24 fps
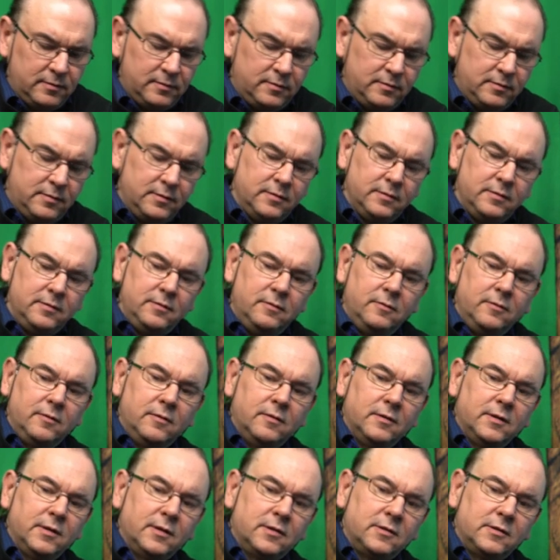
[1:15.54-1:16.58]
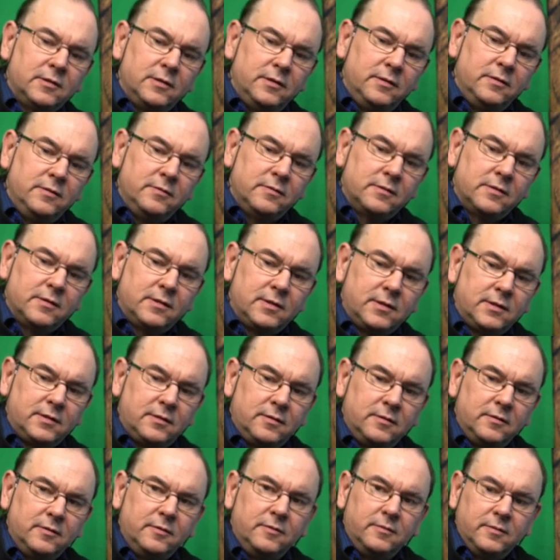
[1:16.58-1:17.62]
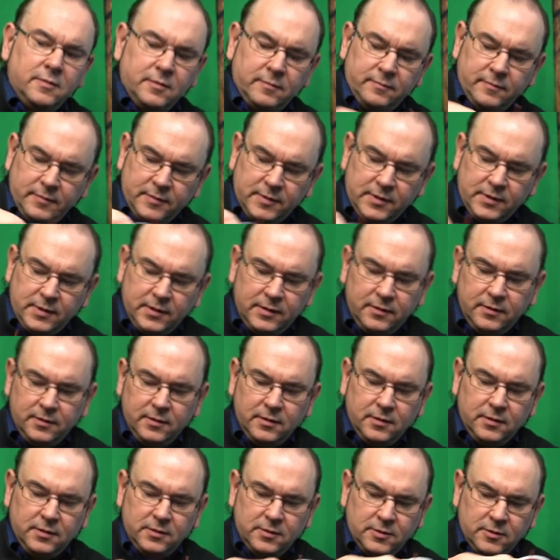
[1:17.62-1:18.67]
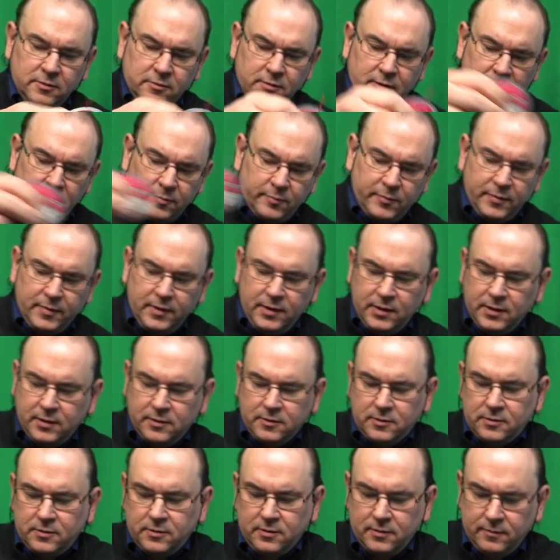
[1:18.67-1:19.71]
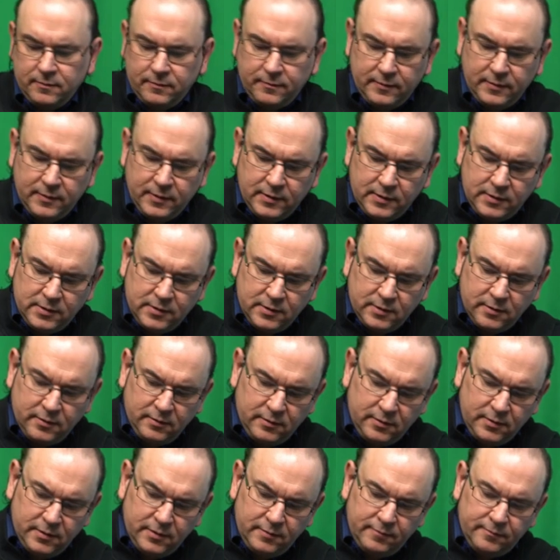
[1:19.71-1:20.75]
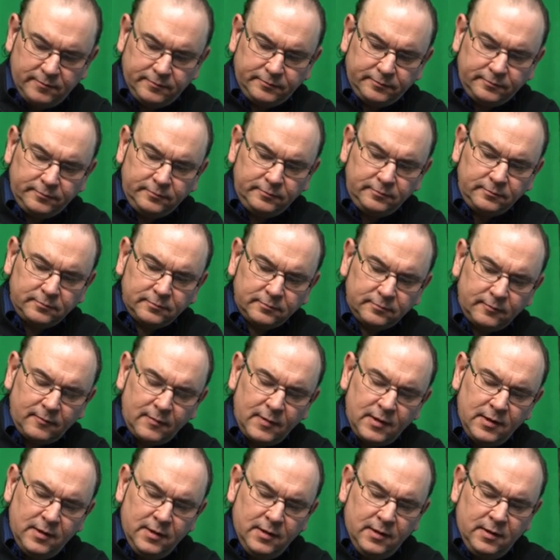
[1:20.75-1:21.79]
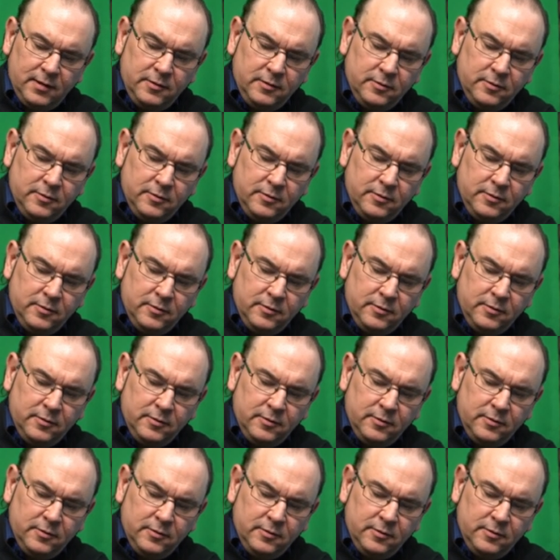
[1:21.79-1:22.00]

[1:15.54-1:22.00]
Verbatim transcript: so you could actually use that to soak up the extra solder. And